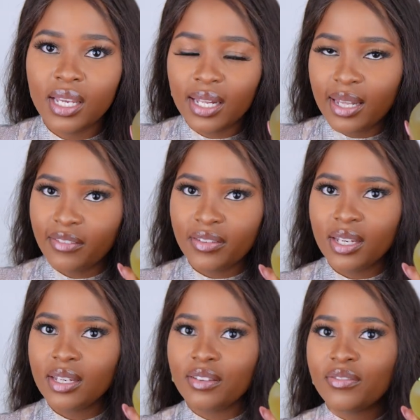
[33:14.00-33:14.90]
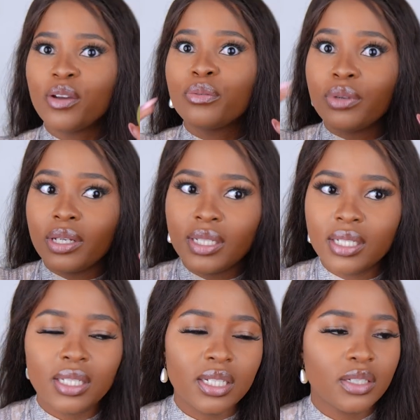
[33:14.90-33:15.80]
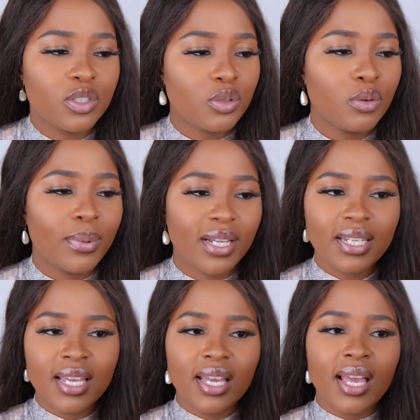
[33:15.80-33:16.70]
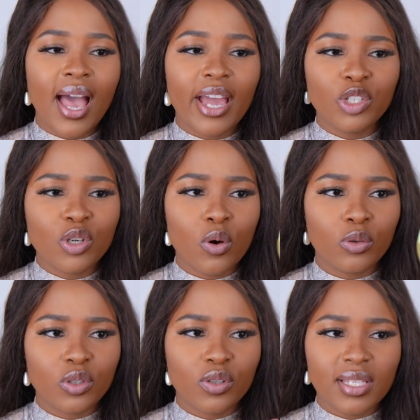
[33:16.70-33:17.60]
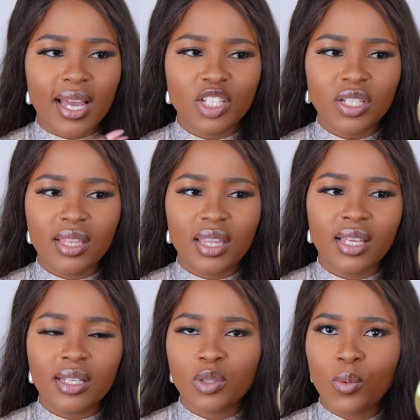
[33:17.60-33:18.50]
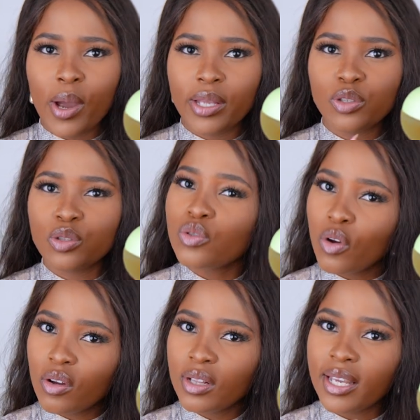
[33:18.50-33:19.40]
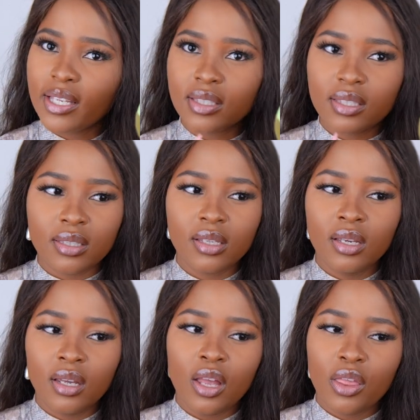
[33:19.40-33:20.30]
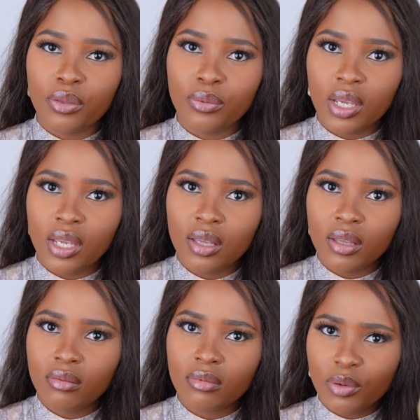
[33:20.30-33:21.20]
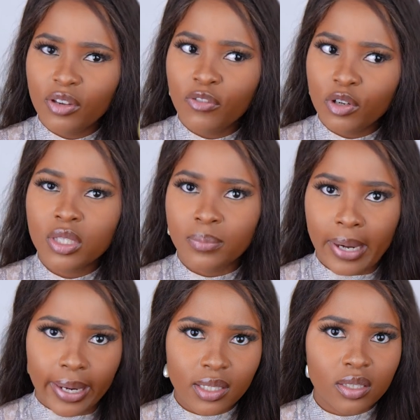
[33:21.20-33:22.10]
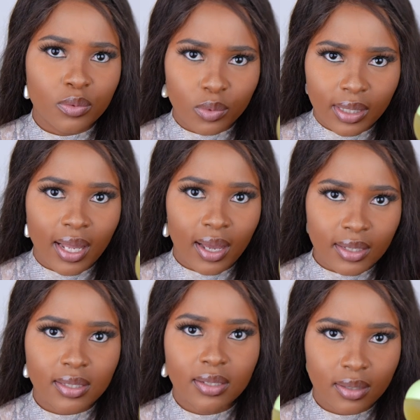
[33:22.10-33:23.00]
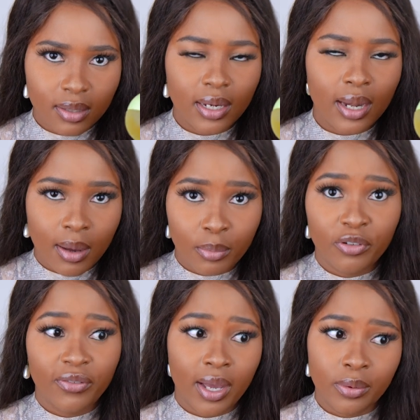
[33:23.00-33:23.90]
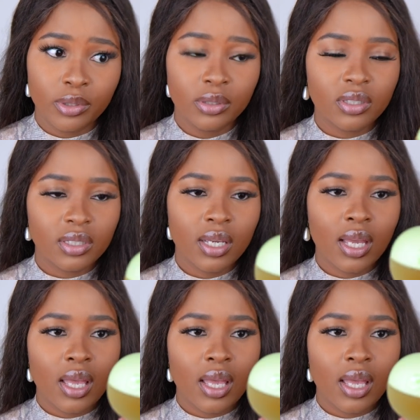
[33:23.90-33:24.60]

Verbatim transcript: eleven if I really needed to, but I don't, because I actually think it's quite strong. Like it's three, three, four sprays will last a number of hours.